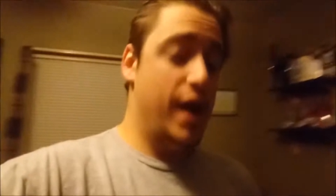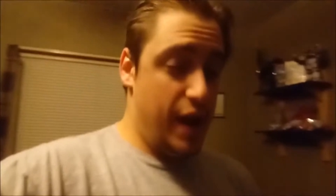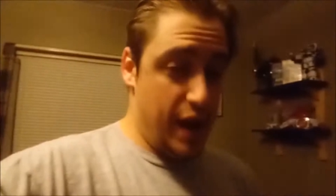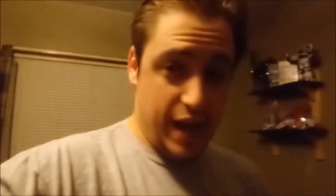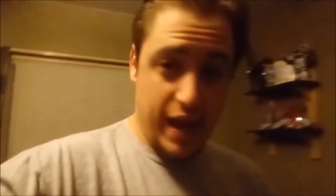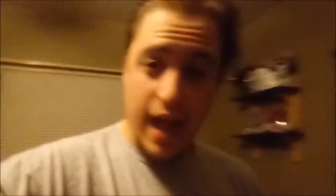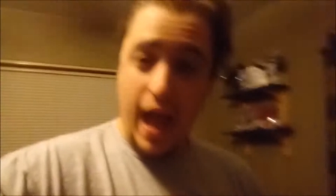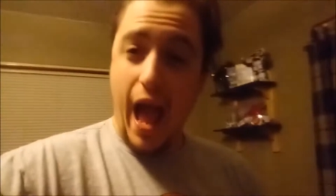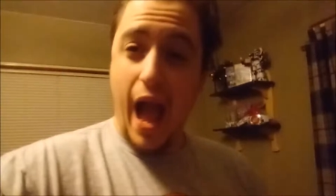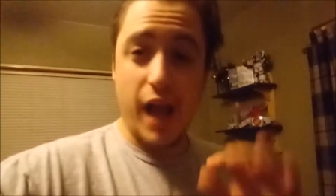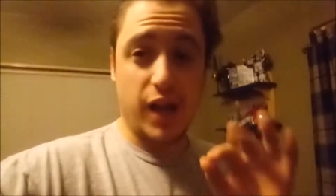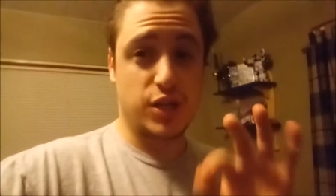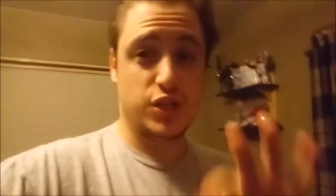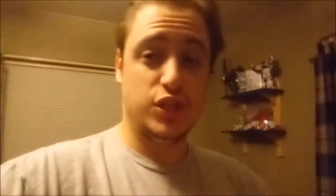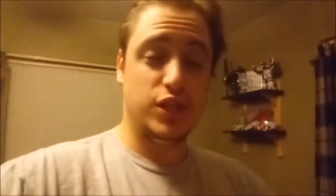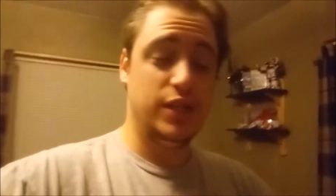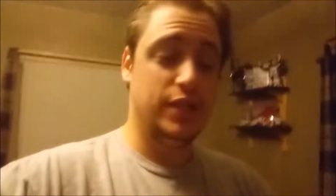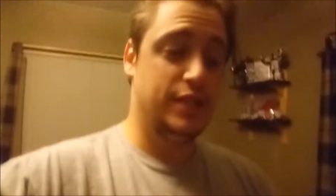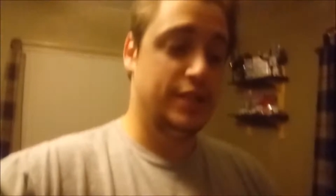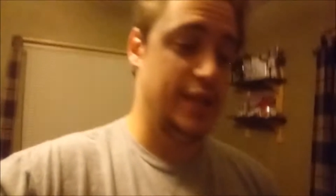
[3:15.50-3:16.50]
he
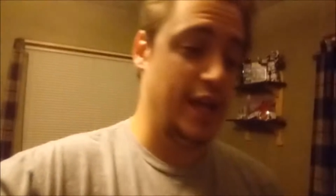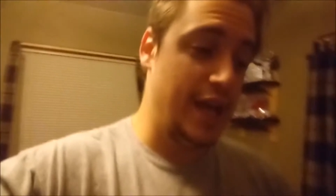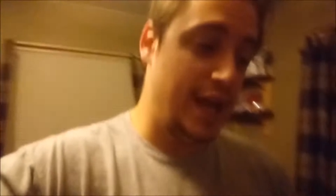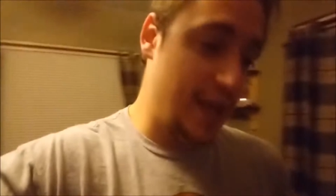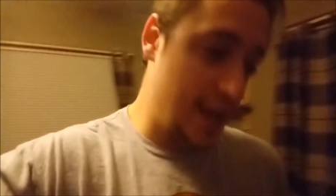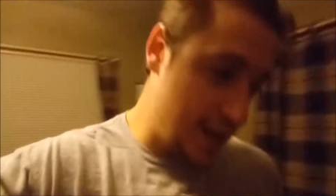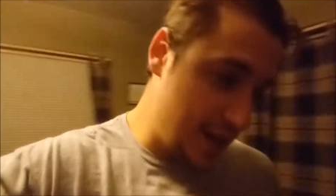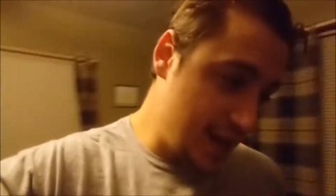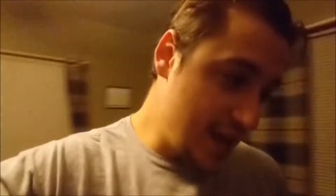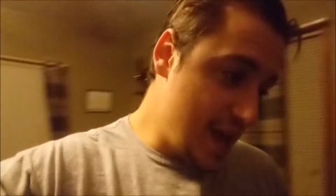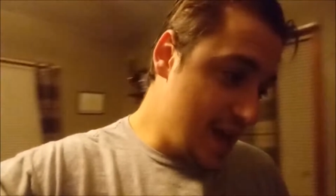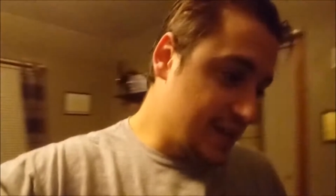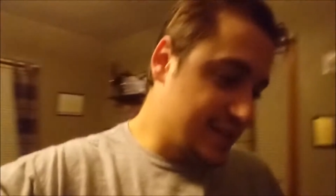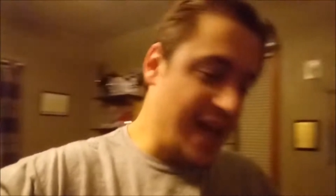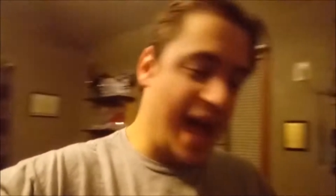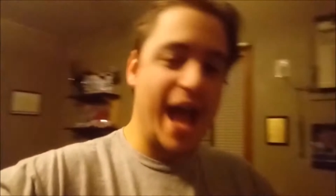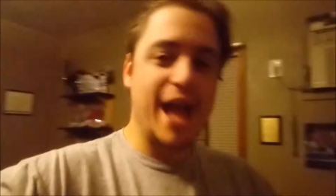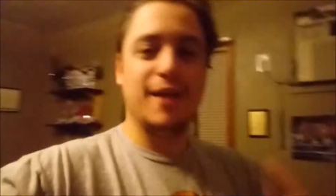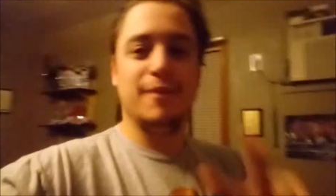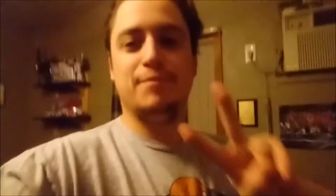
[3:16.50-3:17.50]
actually did
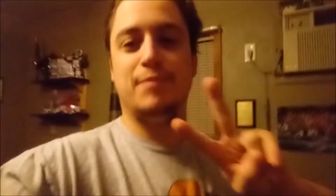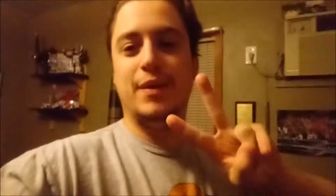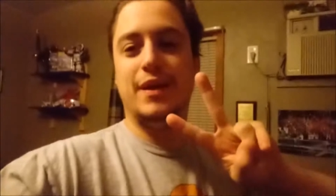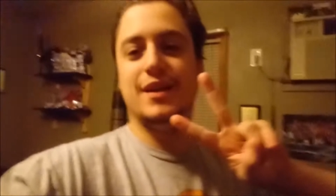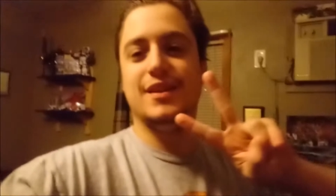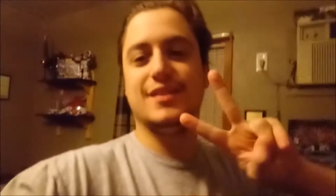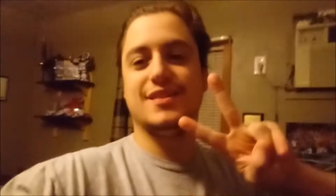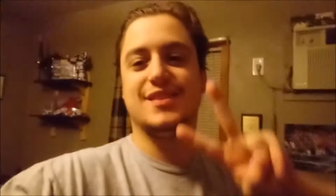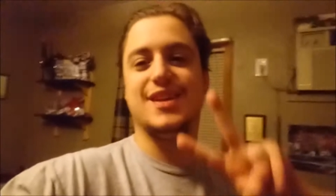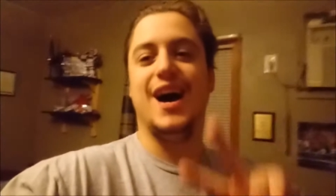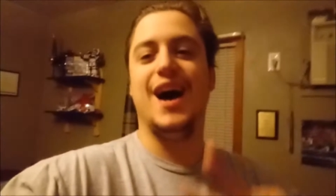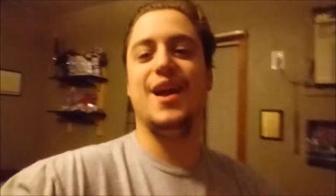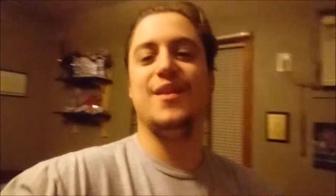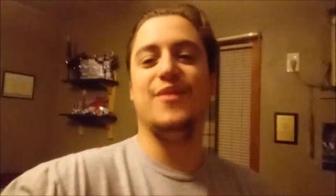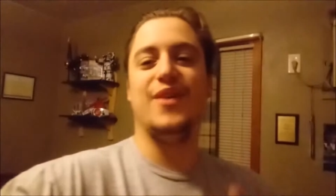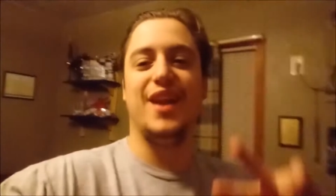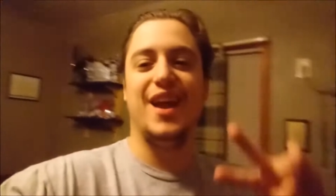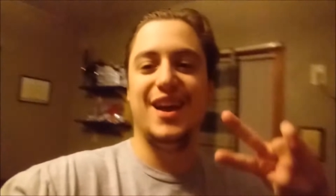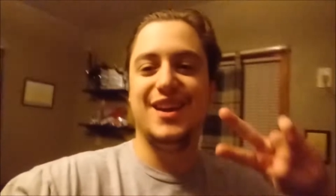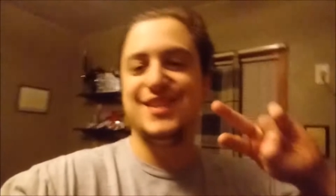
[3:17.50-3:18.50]
a peace sign
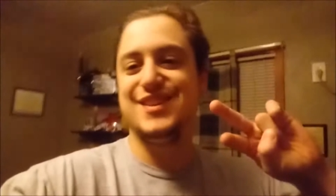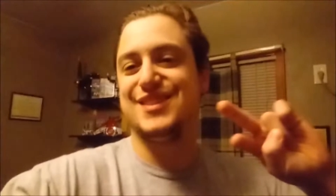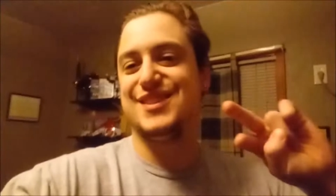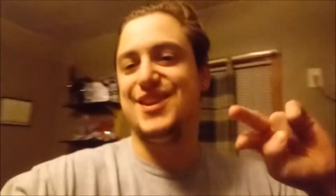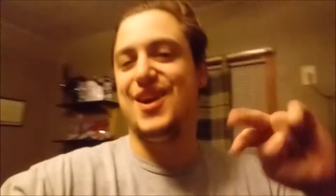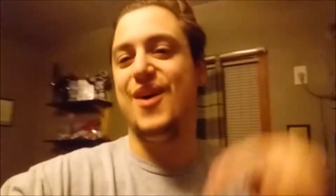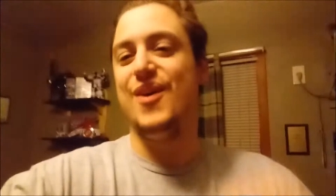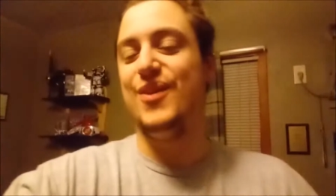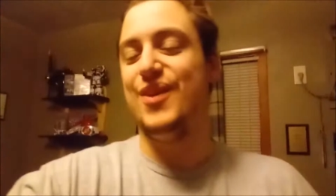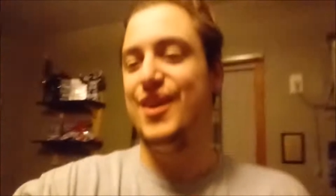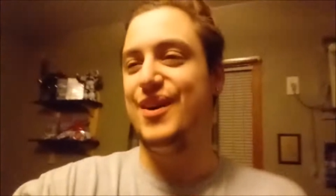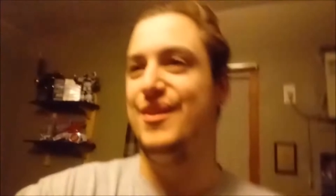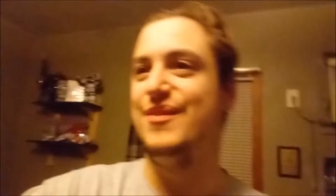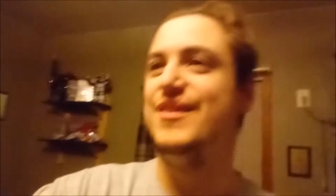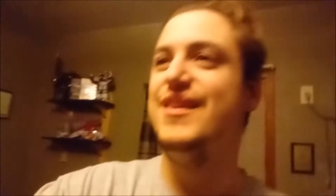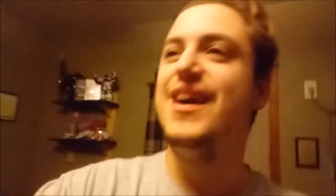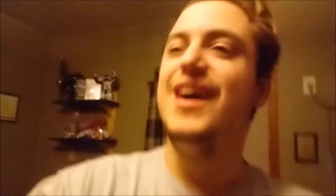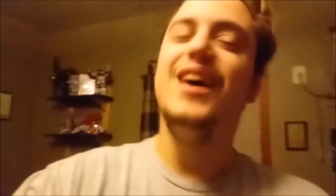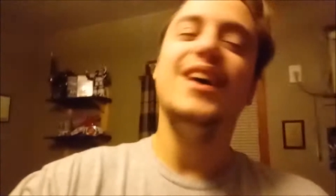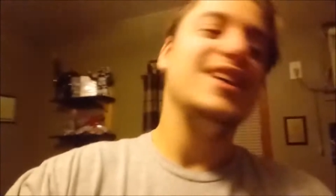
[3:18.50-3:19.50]
when I showed
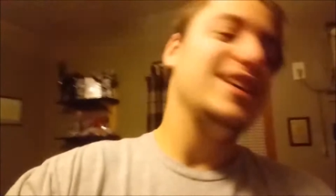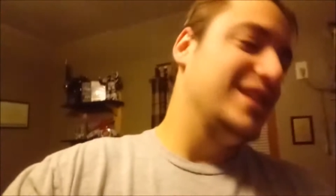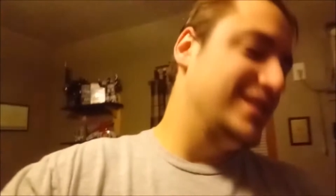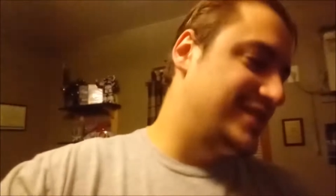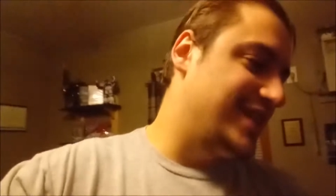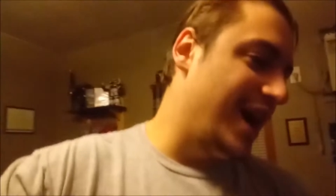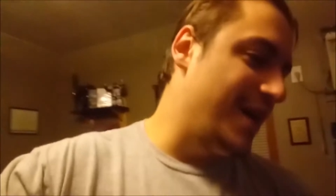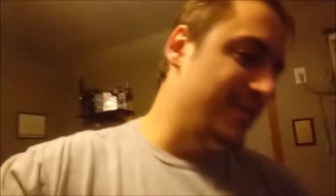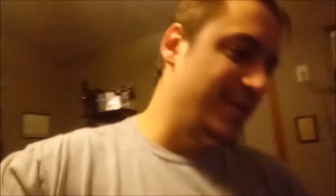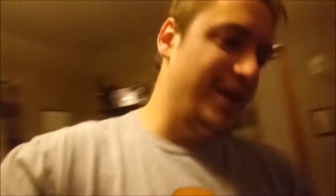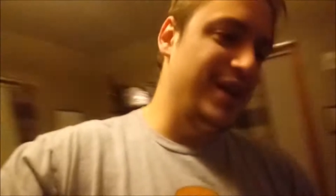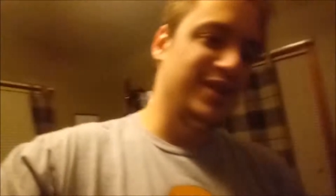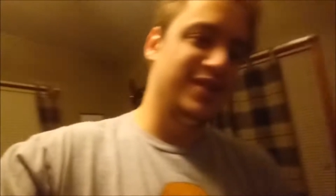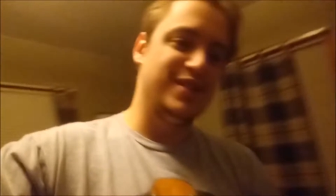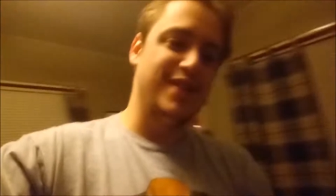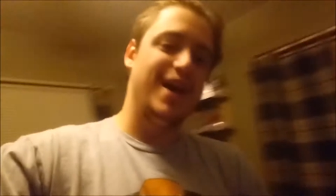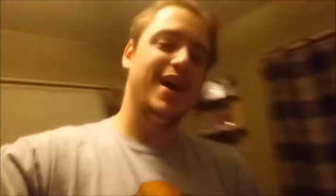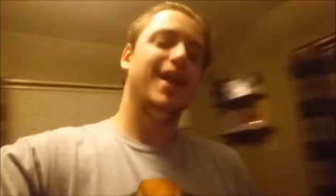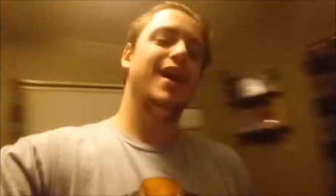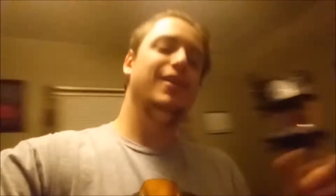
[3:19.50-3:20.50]
him. I'm like,
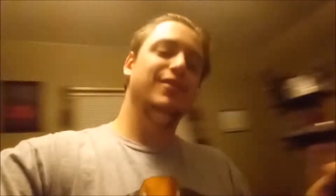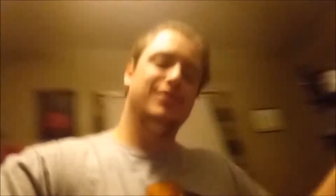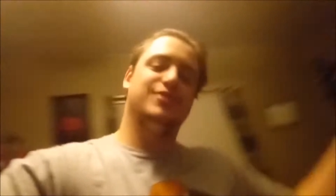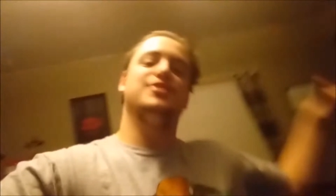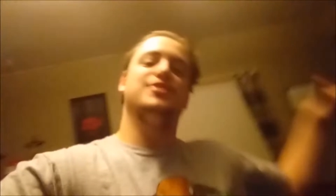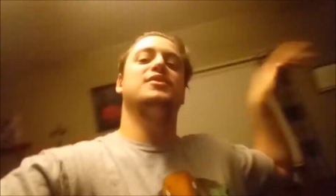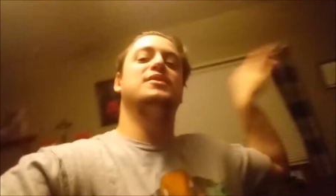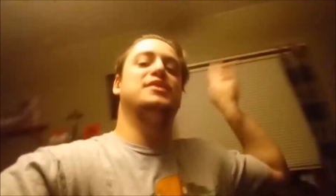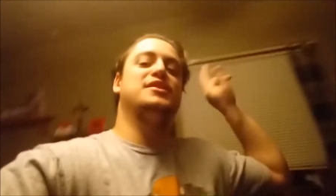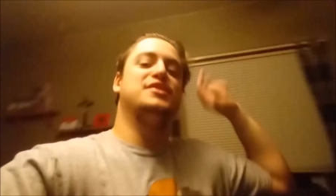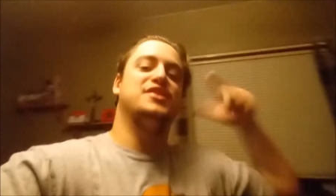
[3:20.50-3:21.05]
shout out to